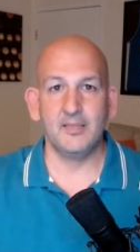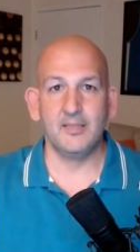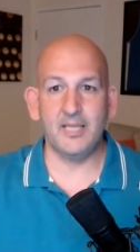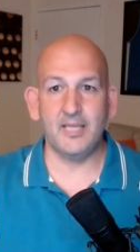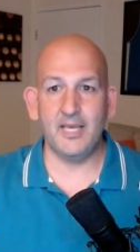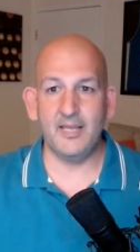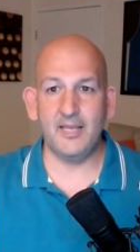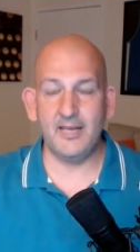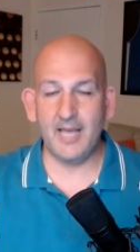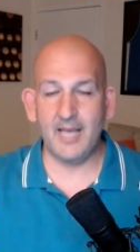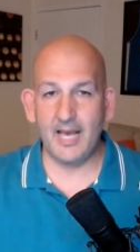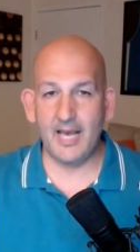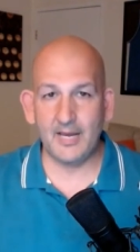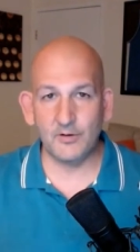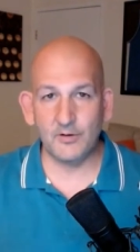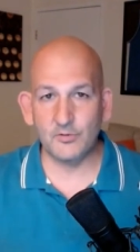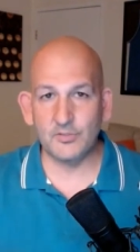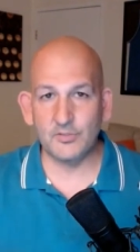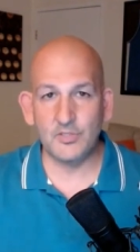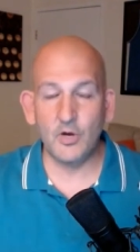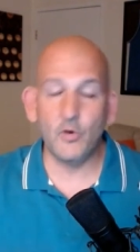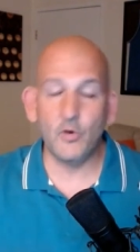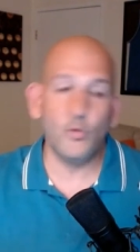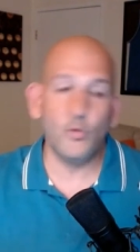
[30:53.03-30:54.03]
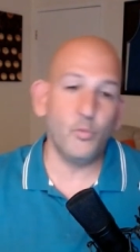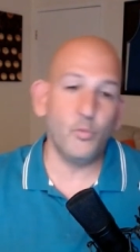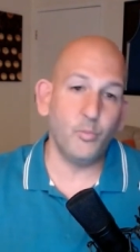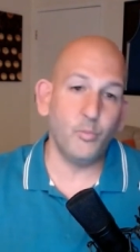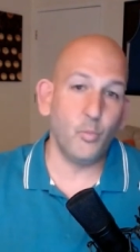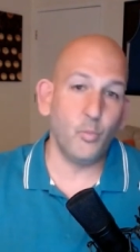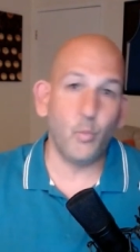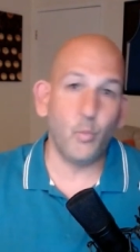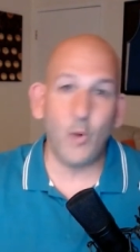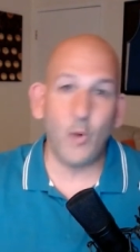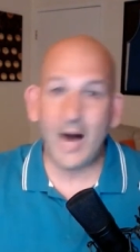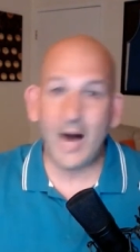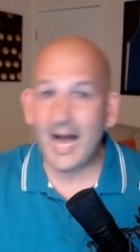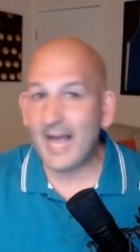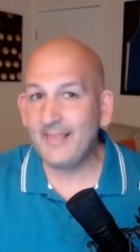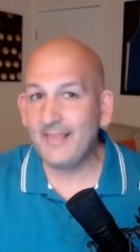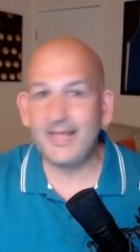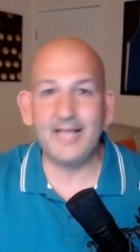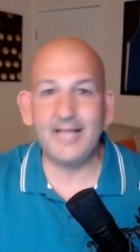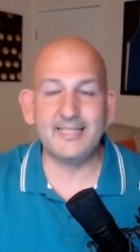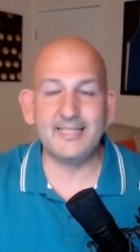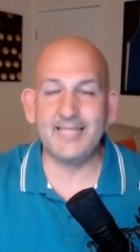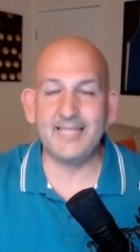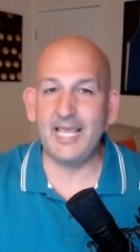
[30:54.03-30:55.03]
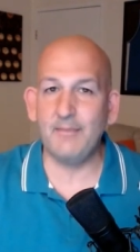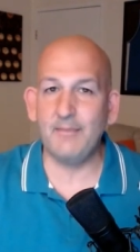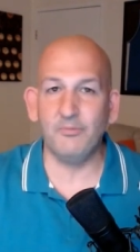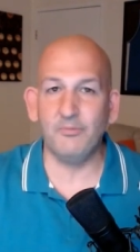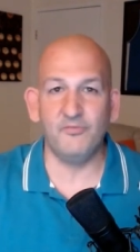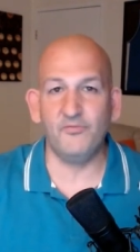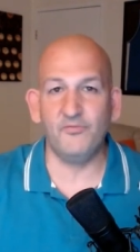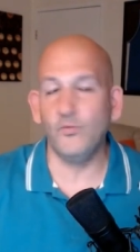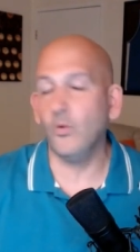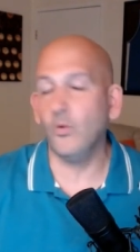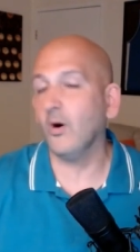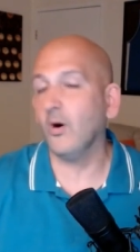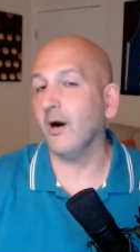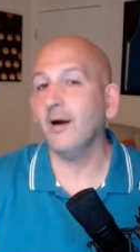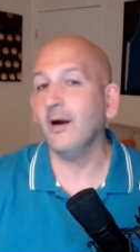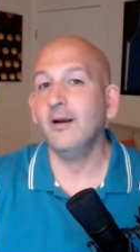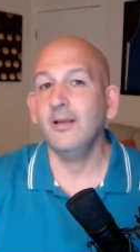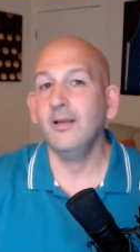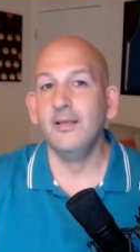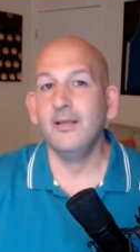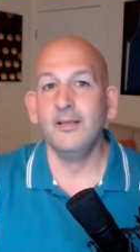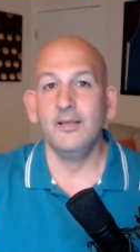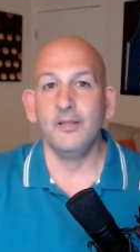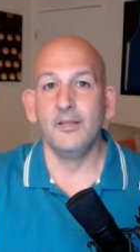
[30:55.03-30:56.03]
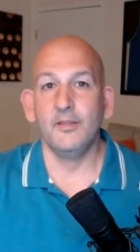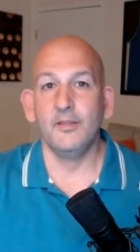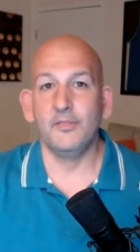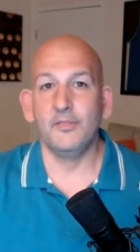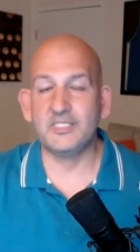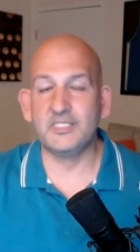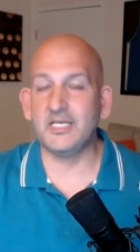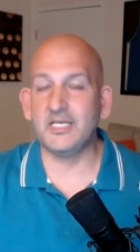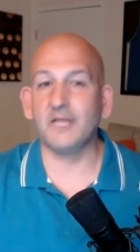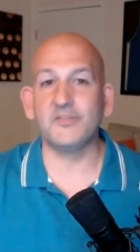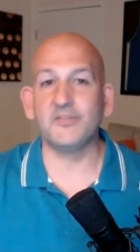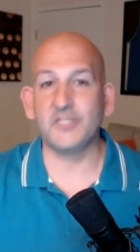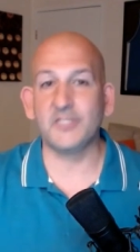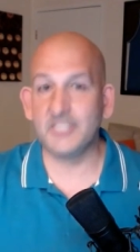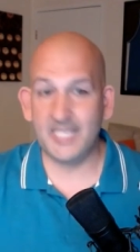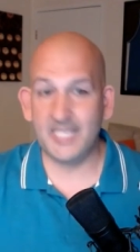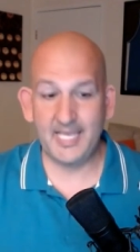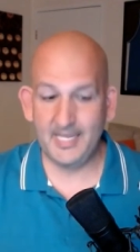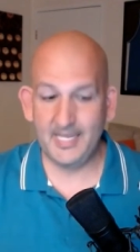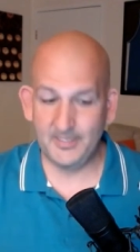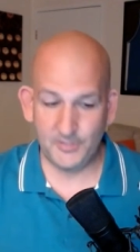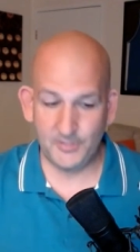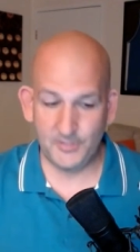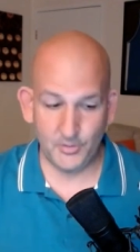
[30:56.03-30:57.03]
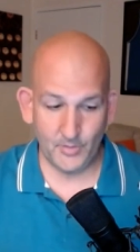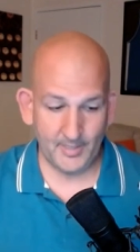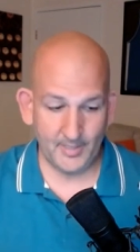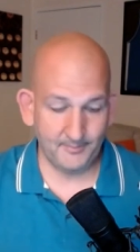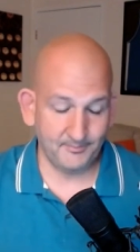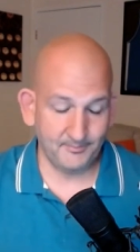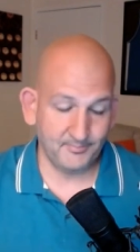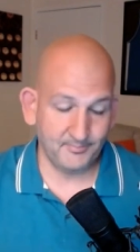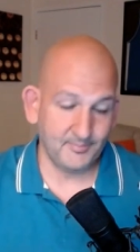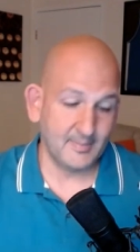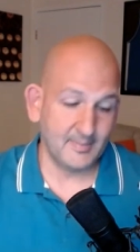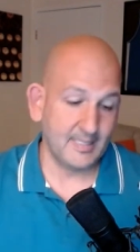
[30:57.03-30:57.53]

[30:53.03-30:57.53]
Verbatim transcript: then I don't know why that day before the Celtics can't do it.